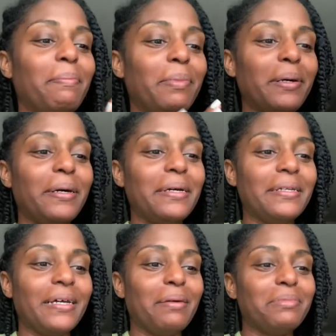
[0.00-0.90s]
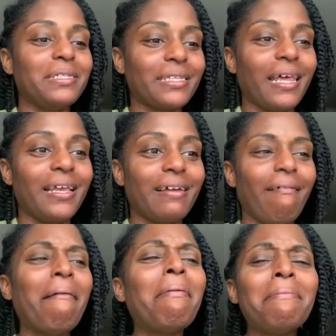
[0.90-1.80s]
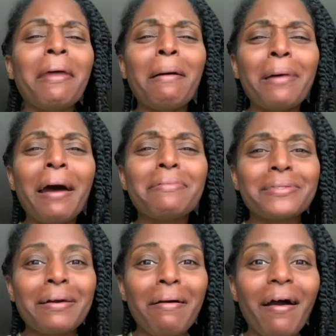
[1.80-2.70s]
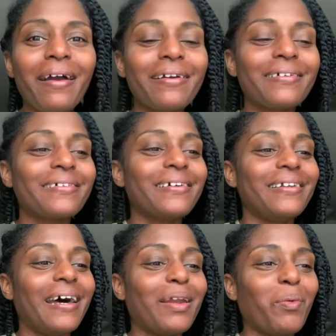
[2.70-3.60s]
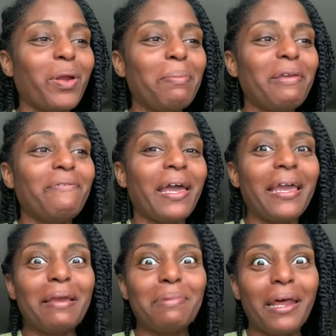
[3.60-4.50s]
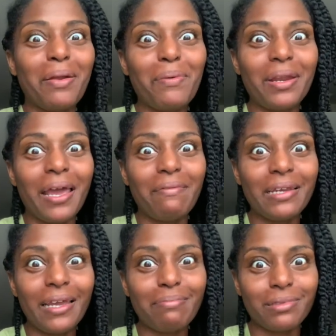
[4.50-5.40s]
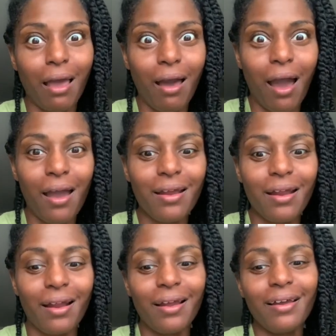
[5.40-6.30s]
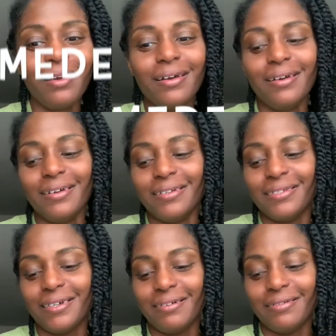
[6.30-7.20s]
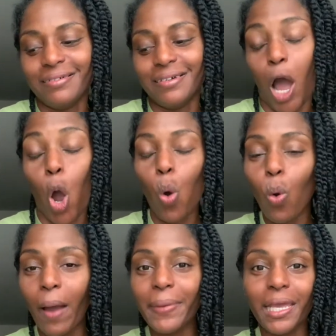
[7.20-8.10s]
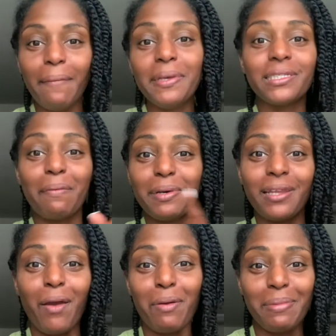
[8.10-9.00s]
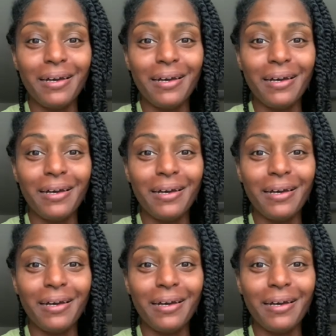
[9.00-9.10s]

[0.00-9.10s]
But I'm just like, I'm gonna have a scar, and I don't want to be vain, but I don't want to have a damn scar. So, I'm gonna get me some Moderna.